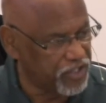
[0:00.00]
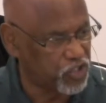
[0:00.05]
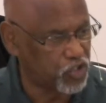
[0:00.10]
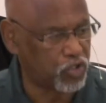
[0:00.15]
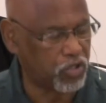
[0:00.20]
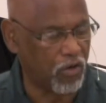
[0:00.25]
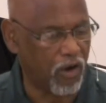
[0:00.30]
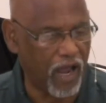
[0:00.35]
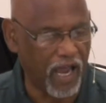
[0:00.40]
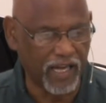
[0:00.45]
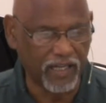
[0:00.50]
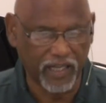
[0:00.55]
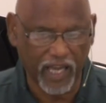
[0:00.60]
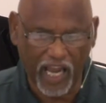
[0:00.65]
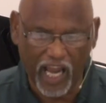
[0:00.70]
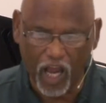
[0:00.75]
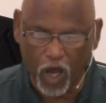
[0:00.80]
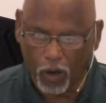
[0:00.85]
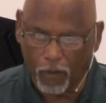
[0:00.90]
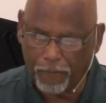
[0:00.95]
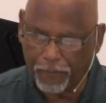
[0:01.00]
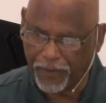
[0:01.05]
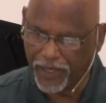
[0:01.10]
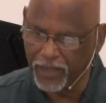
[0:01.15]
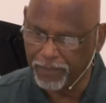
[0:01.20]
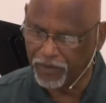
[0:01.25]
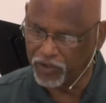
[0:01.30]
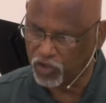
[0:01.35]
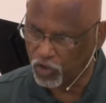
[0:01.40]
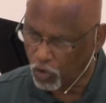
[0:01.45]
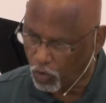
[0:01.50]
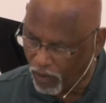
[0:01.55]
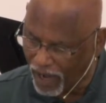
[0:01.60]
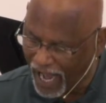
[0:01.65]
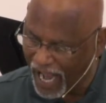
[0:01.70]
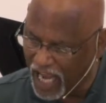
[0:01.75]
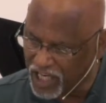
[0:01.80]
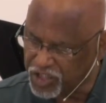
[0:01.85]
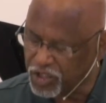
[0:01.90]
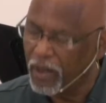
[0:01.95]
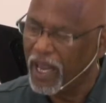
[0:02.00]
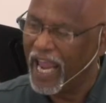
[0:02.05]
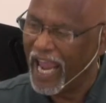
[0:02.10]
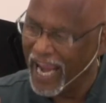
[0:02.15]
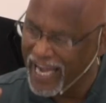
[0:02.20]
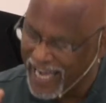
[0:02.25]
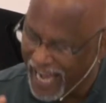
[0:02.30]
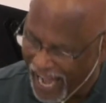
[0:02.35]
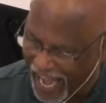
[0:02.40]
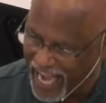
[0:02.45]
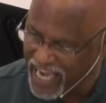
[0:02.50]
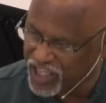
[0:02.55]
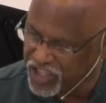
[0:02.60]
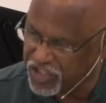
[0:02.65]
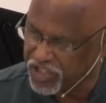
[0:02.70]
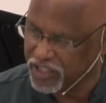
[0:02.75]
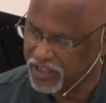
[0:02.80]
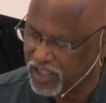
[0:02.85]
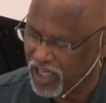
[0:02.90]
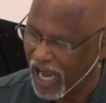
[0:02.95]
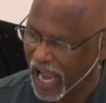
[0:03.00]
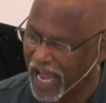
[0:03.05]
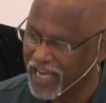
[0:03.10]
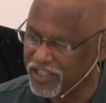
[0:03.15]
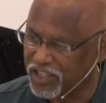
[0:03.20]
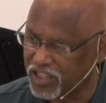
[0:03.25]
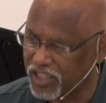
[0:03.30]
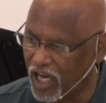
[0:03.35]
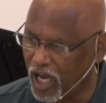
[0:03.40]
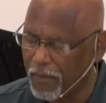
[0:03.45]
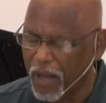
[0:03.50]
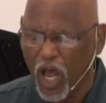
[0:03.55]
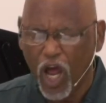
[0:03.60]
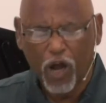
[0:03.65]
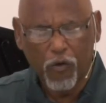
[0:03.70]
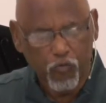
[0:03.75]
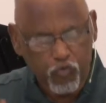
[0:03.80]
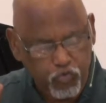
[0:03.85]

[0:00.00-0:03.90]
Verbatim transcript: is trying to help people to grasp an ancient concept.